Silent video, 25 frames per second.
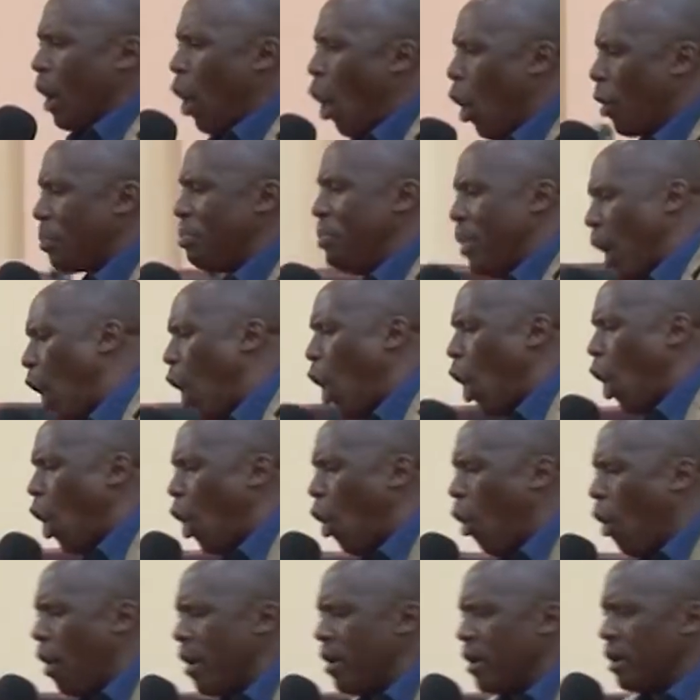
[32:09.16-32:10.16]

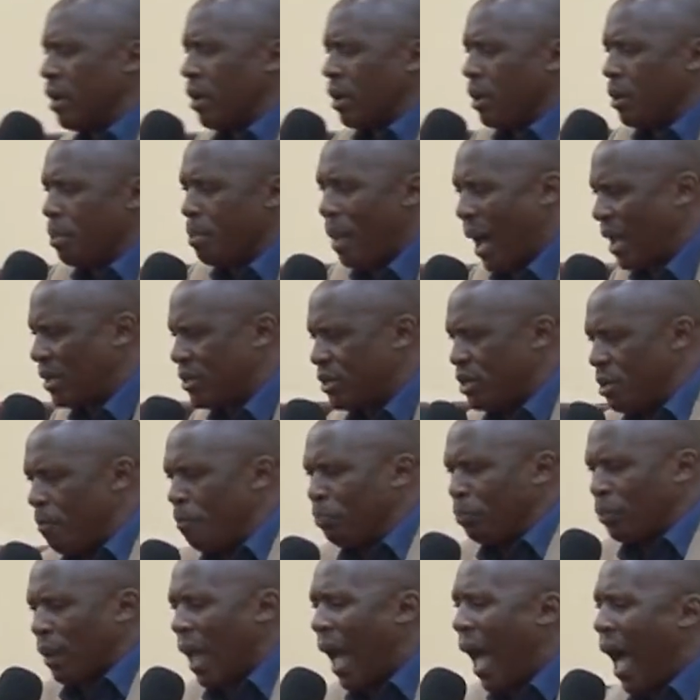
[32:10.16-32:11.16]
although that
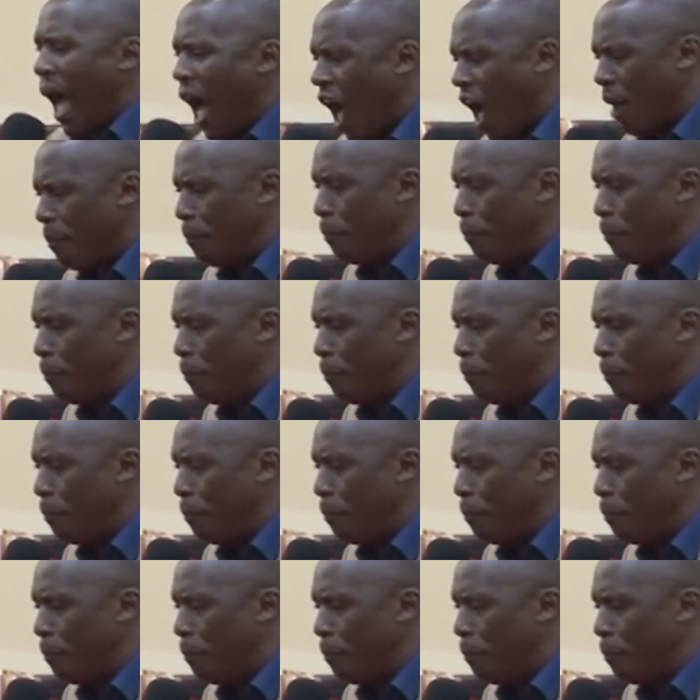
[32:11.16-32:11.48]
I